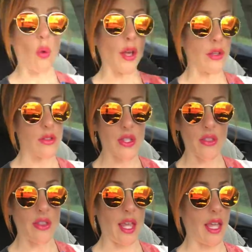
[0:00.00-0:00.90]
oil to
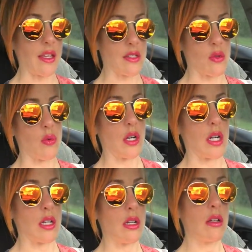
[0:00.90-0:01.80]
things,
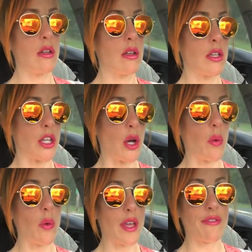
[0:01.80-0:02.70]
or, you
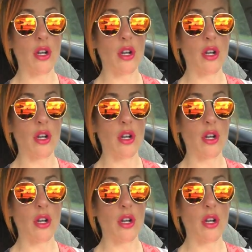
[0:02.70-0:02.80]
know, if